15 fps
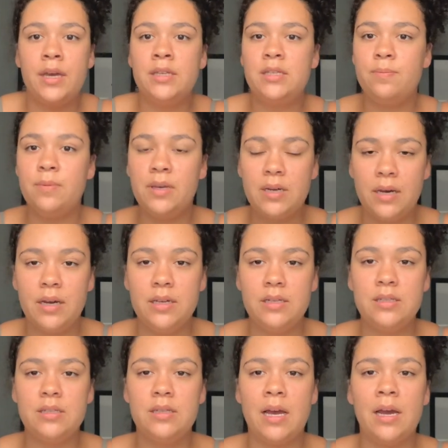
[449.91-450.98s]
It's
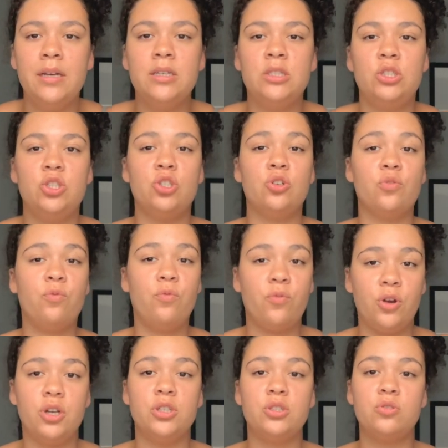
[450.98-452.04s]
because that is your
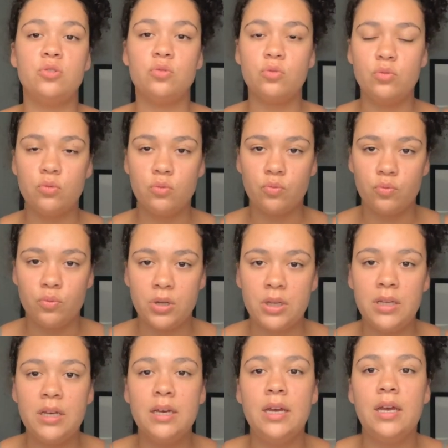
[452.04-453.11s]
first
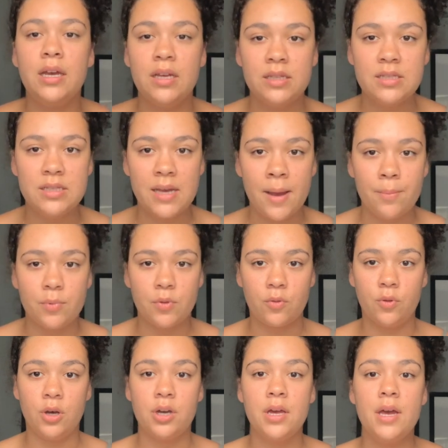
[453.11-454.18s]
really in-depth
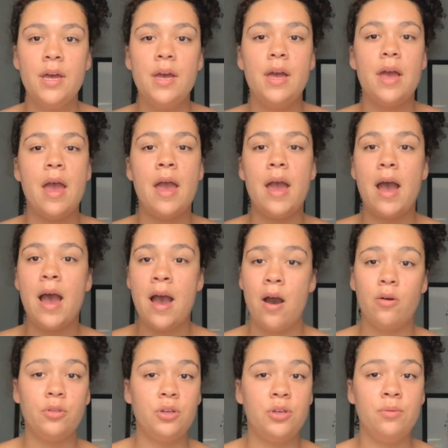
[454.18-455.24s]
look at
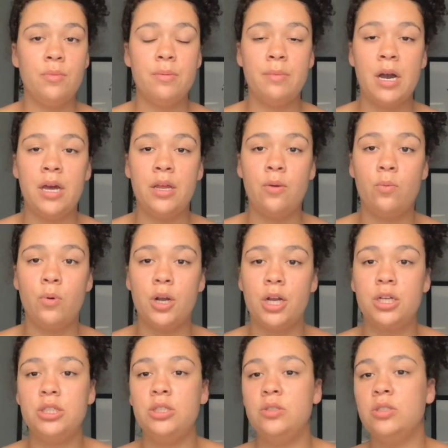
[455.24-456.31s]
how the human body works.